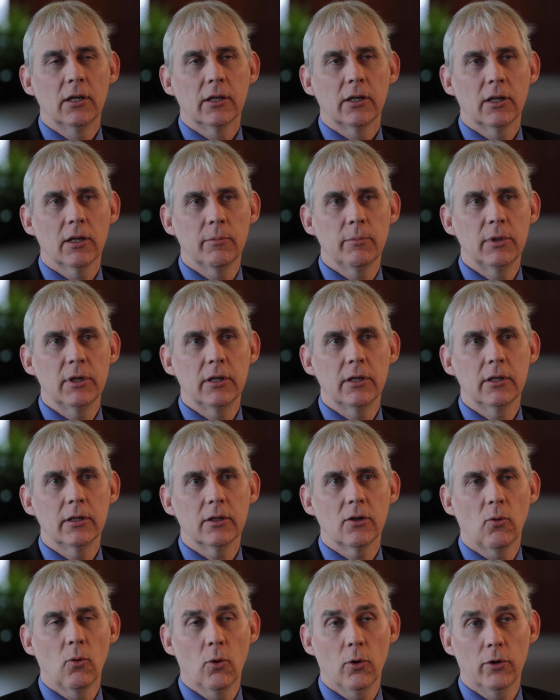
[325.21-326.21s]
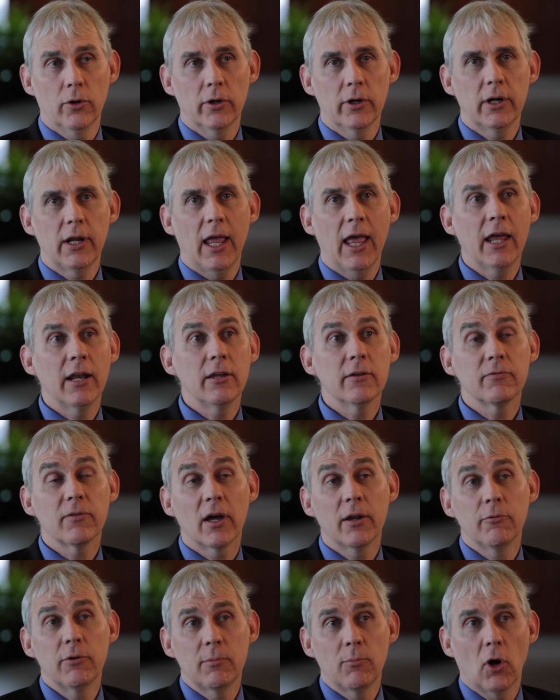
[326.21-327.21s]
can be ordered and if
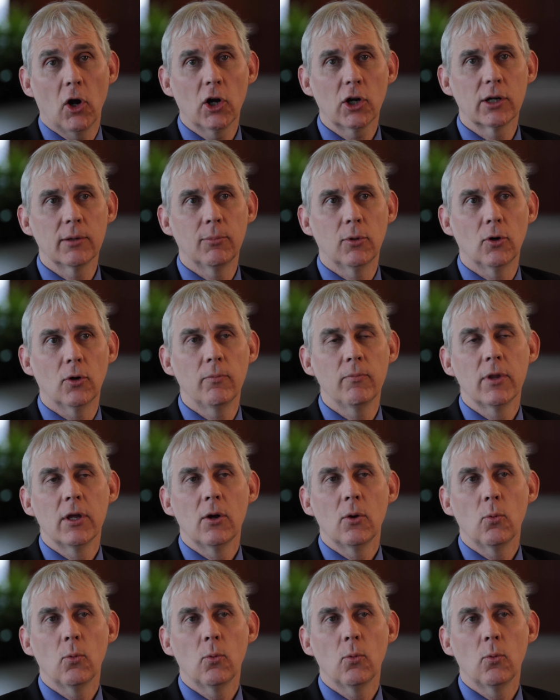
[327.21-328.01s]
unremarkable